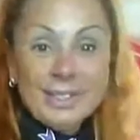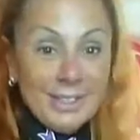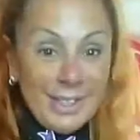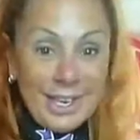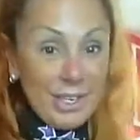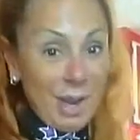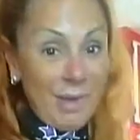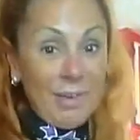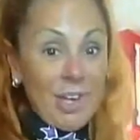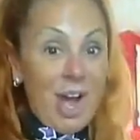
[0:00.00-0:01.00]
Like, you have
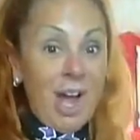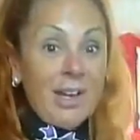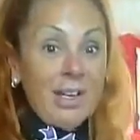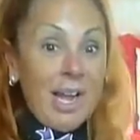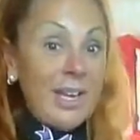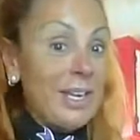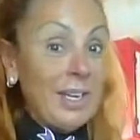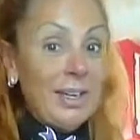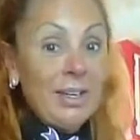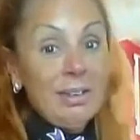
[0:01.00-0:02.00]
a lot. I get
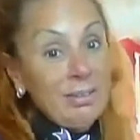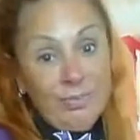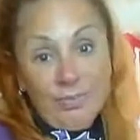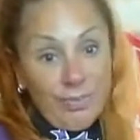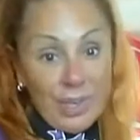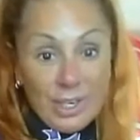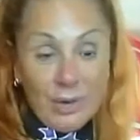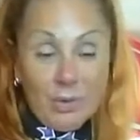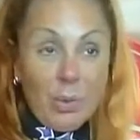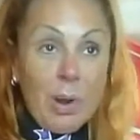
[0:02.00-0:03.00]
it. It's
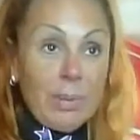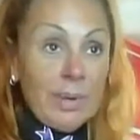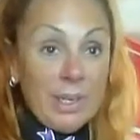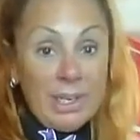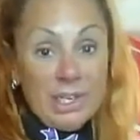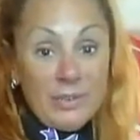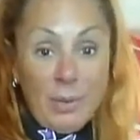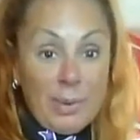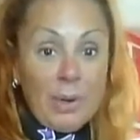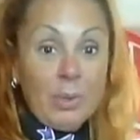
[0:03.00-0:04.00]
overwhelming. It is for
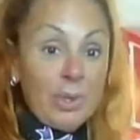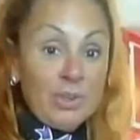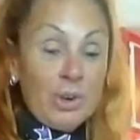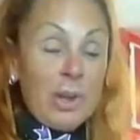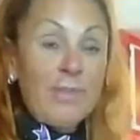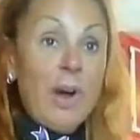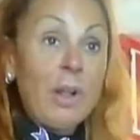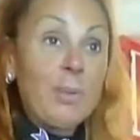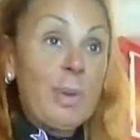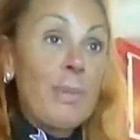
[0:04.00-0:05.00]
me when you're trying to
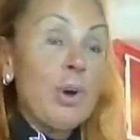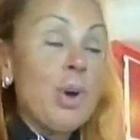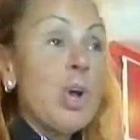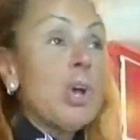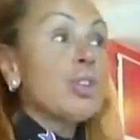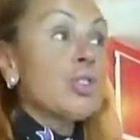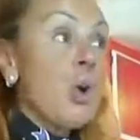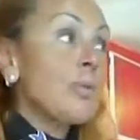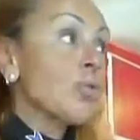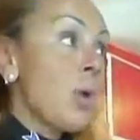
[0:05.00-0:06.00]
follow people. So
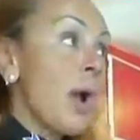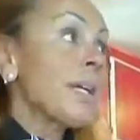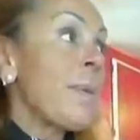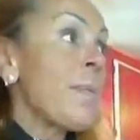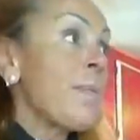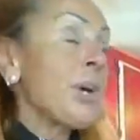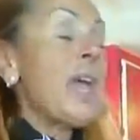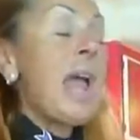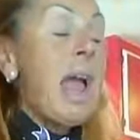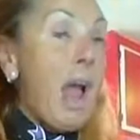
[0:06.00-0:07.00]
I'm trying to put
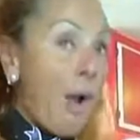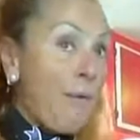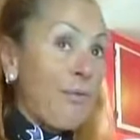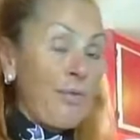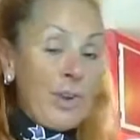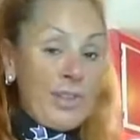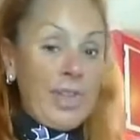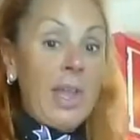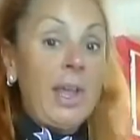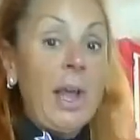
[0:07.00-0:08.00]

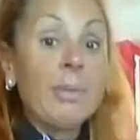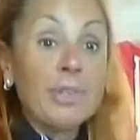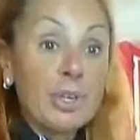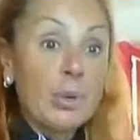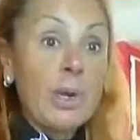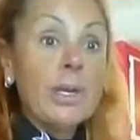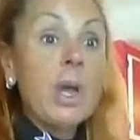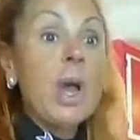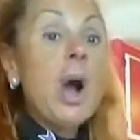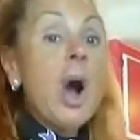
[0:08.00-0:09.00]
everything I'm doing
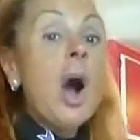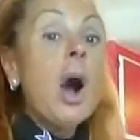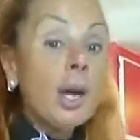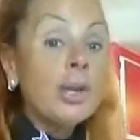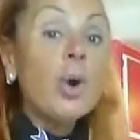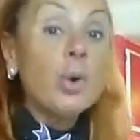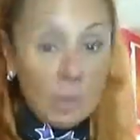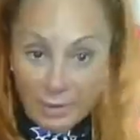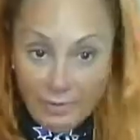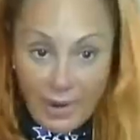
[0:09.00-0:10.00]
on
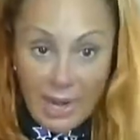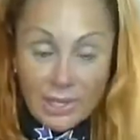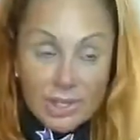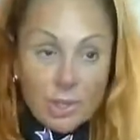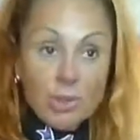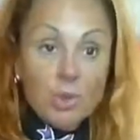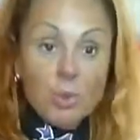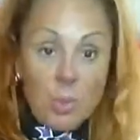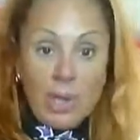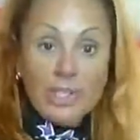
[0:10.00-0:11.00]
OnlyFans so it's a
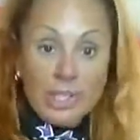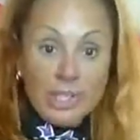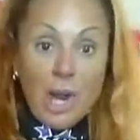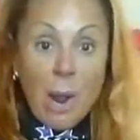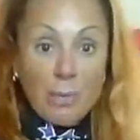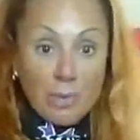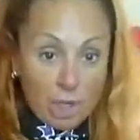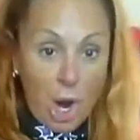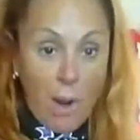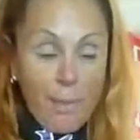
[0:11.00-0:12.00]
one-stop
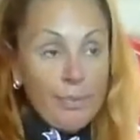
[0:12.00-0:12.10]
shop.